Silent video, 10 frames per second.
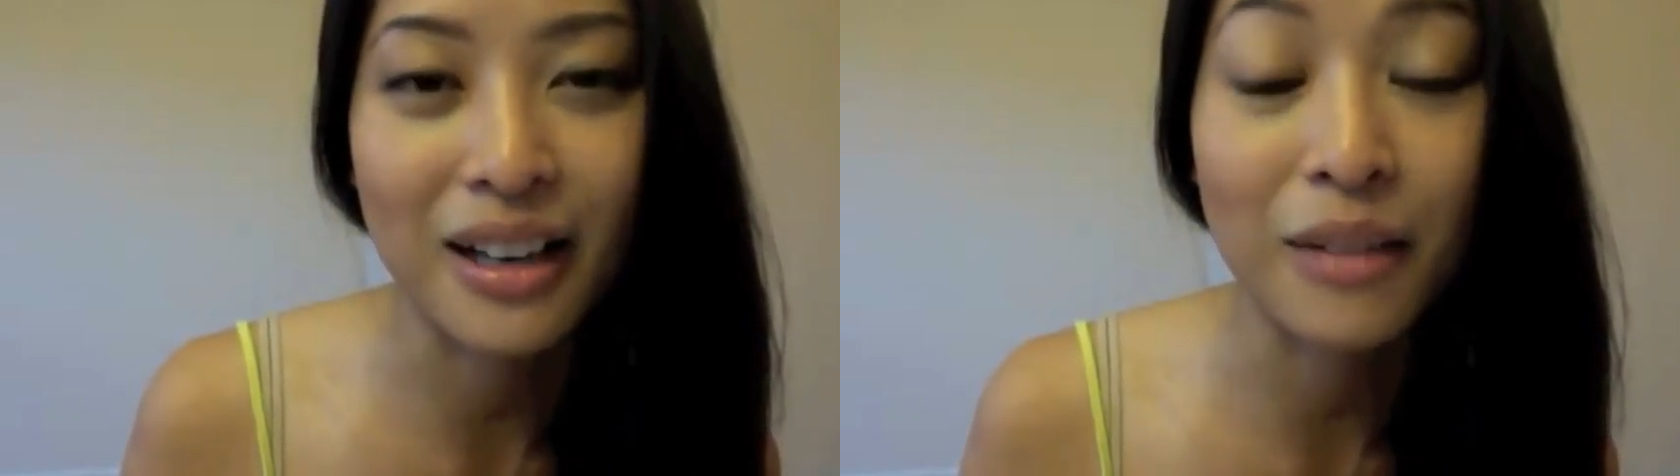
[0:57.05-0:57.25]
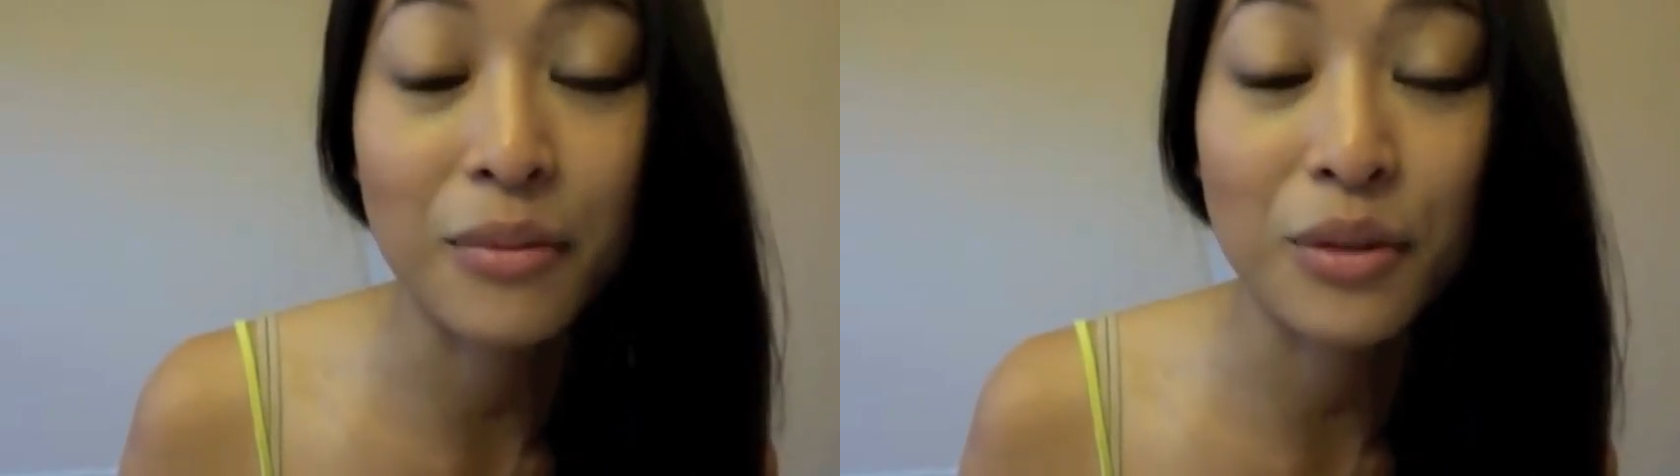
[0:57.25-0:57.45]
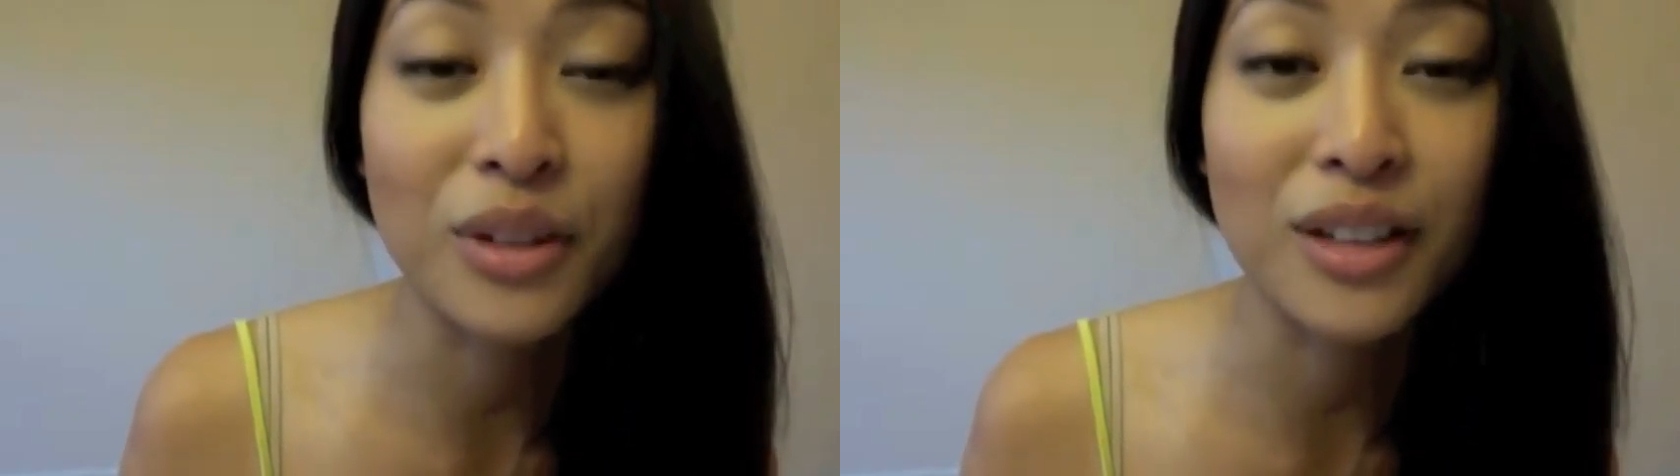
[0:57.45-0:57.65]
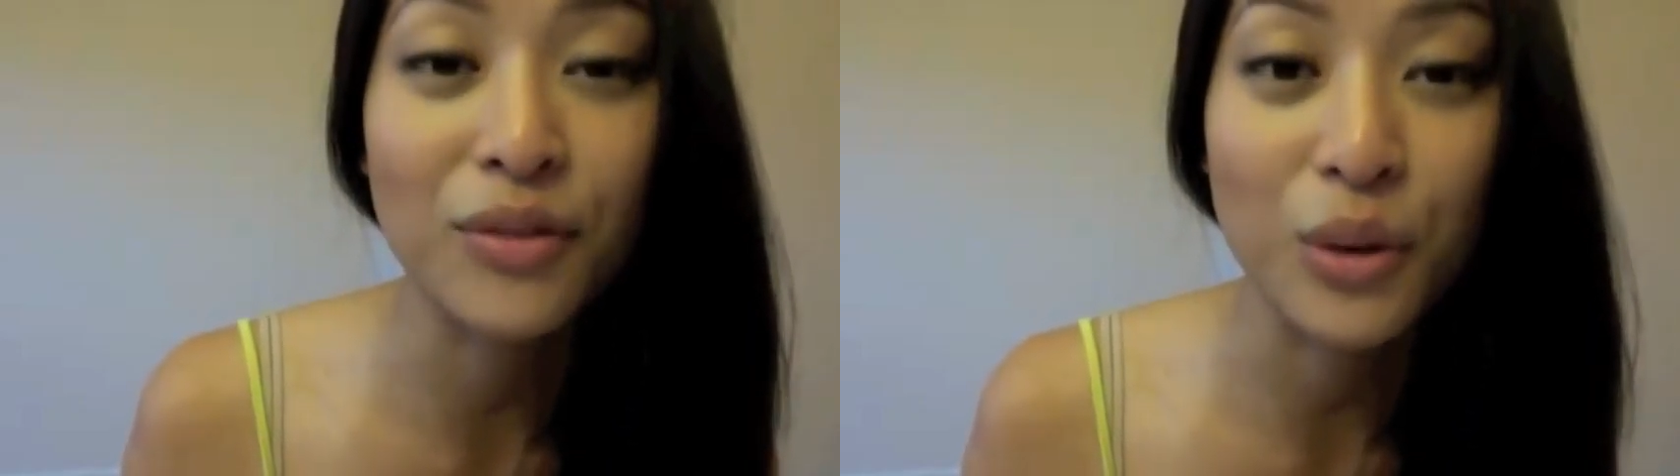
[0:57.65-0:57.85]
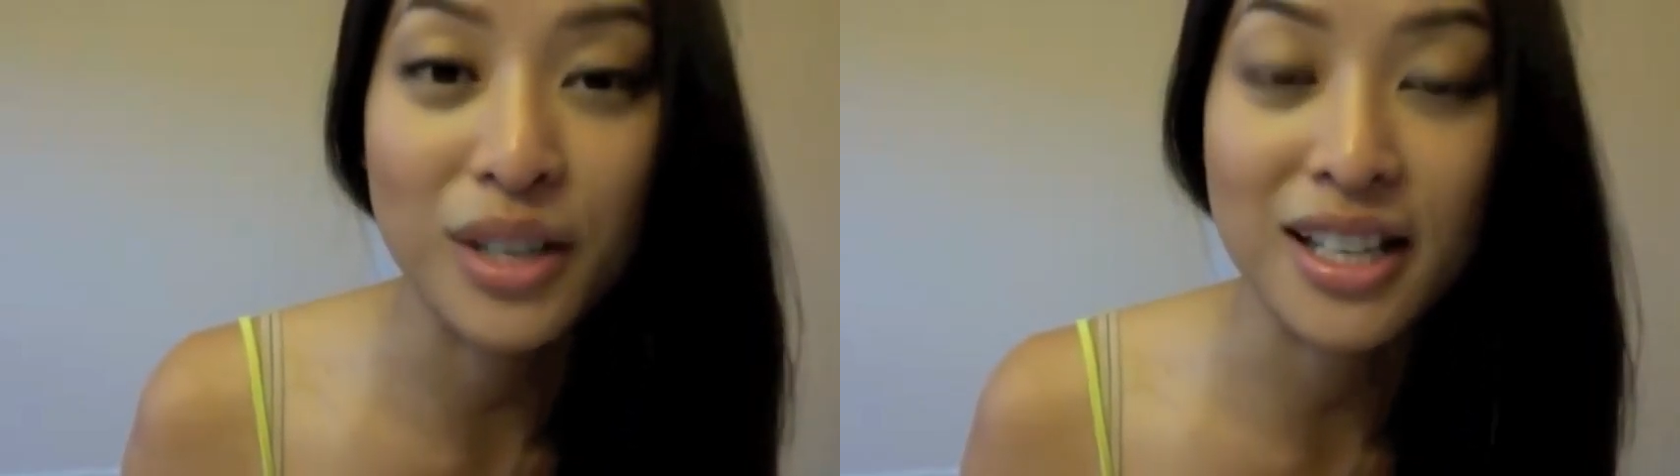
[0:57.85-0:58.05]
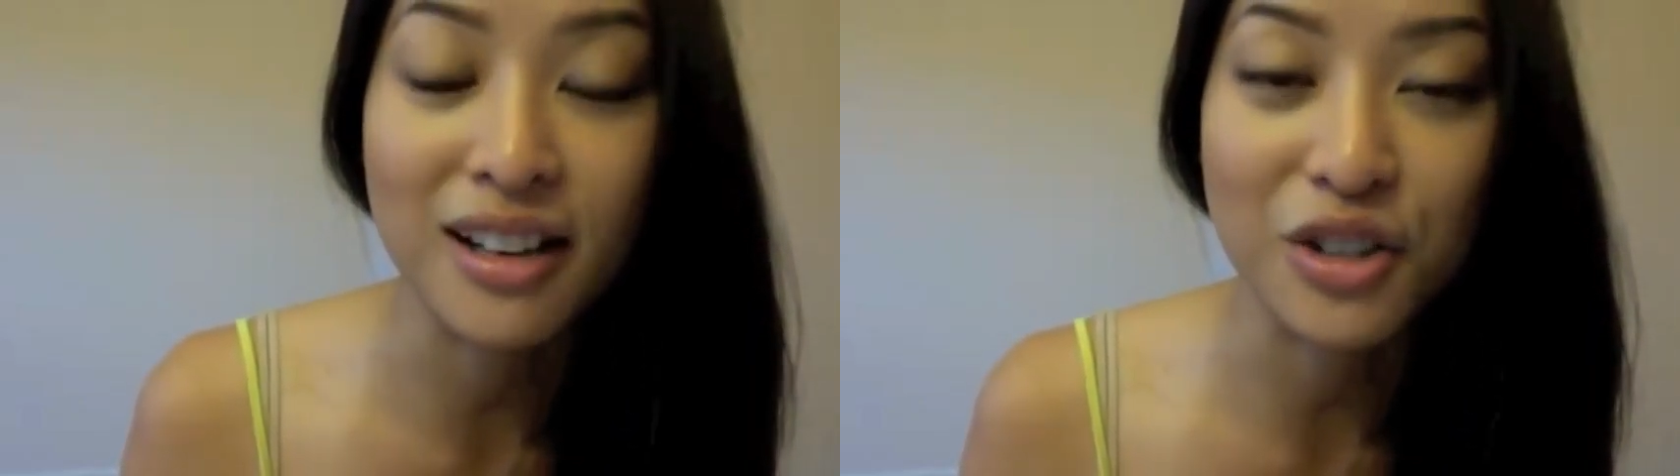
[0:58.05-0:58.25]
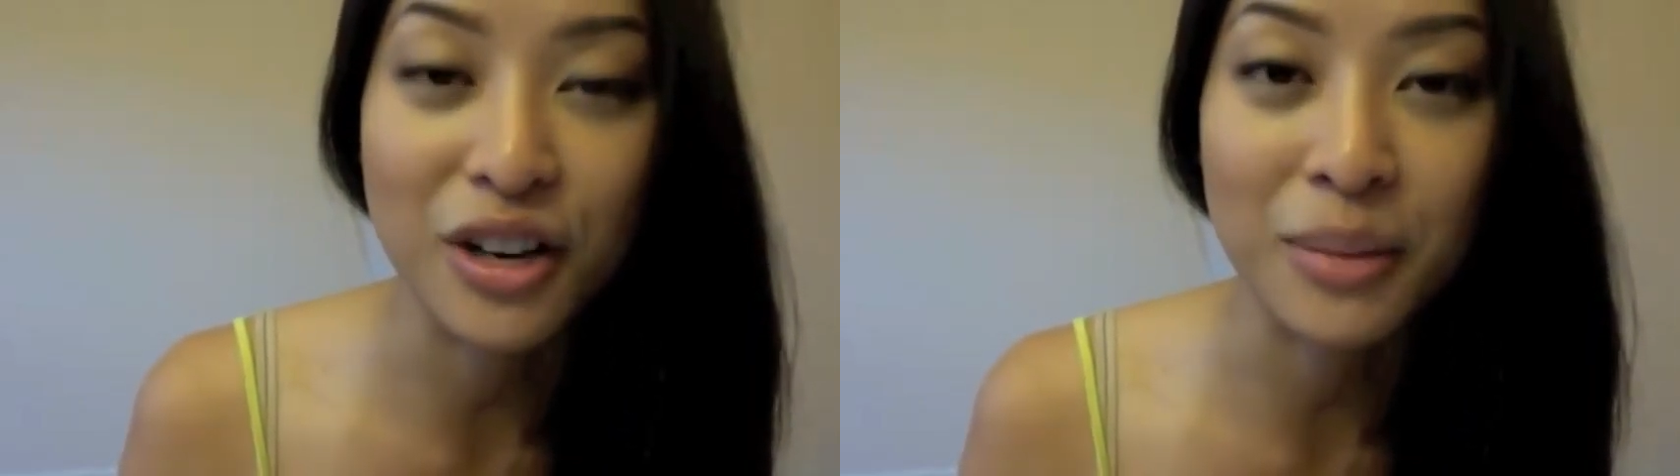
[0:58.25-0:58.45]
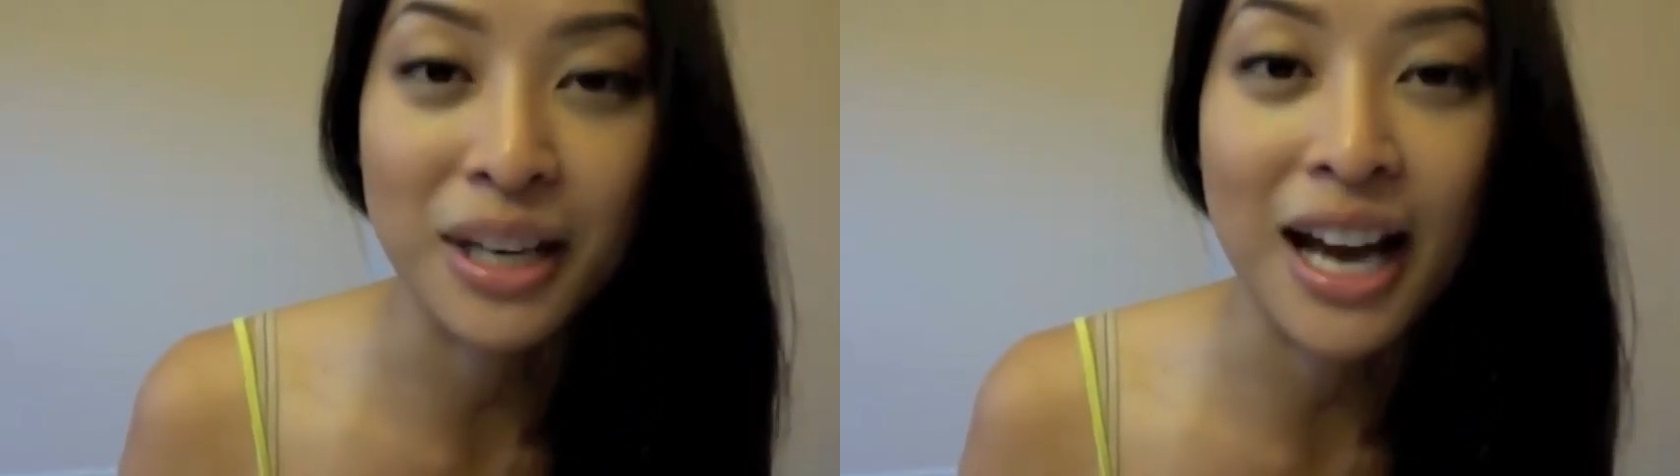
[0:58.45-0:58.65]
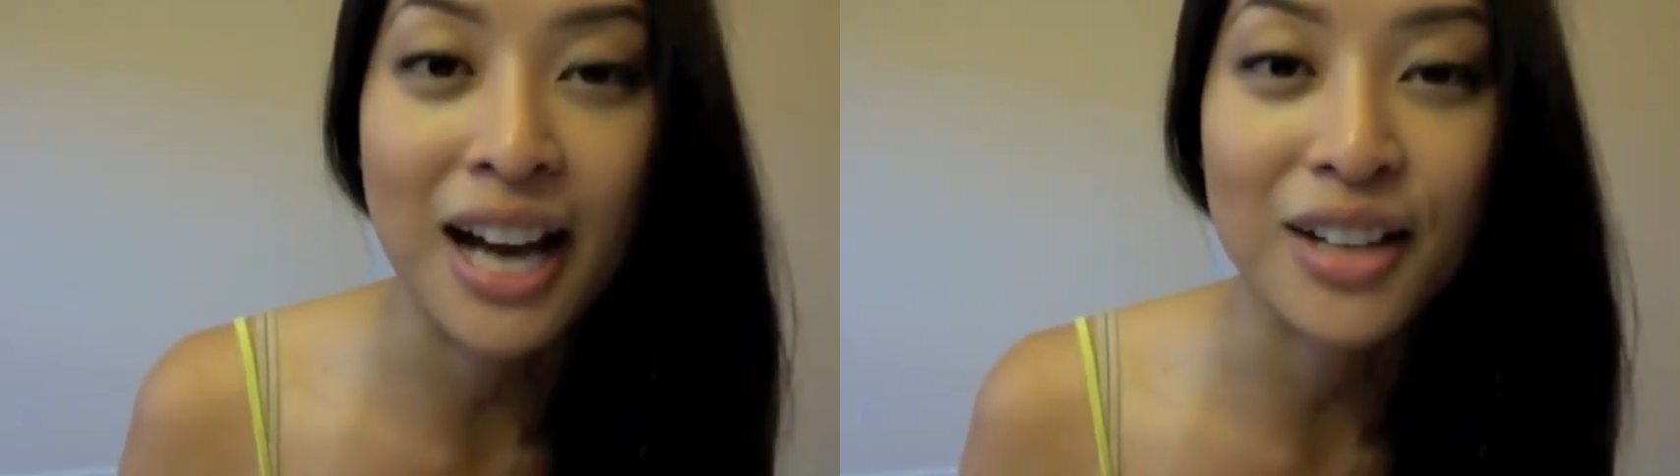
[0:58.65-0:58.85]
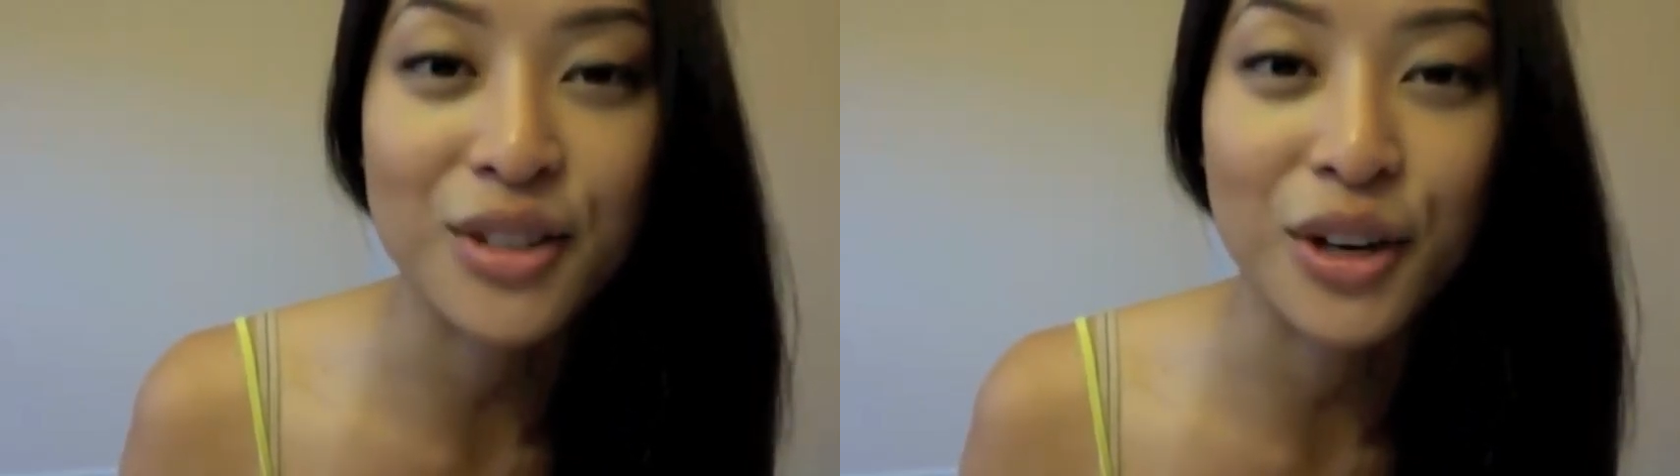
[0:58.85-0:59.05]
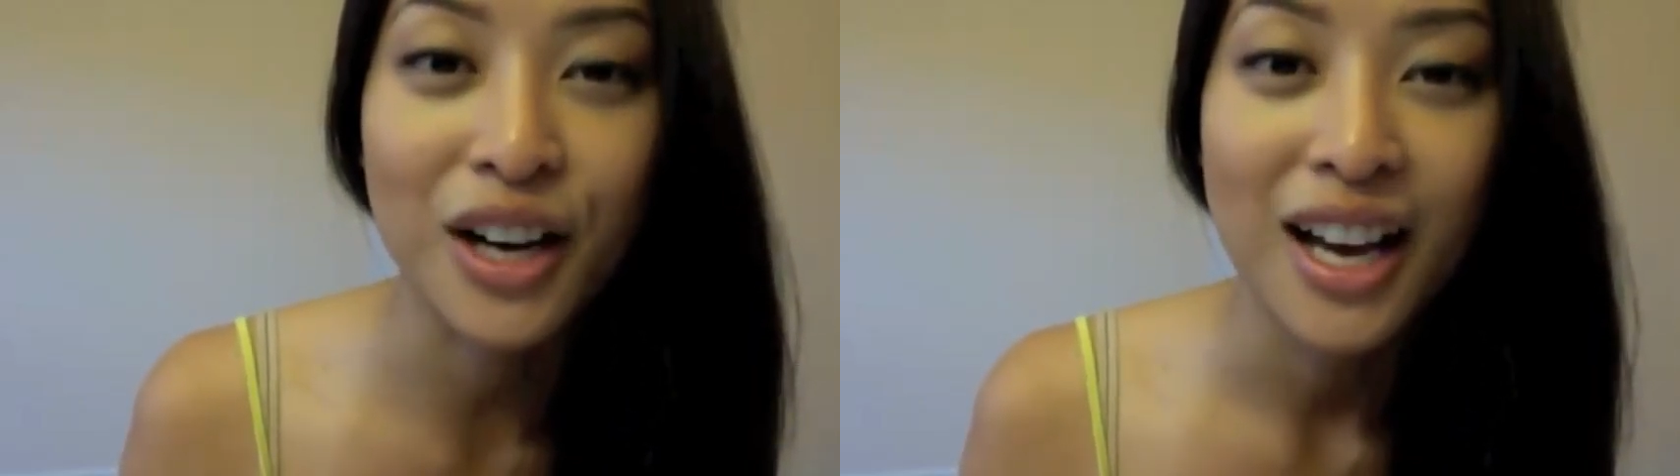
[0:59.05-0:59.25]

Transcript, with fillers: I've been really focusing on trying to be an actor.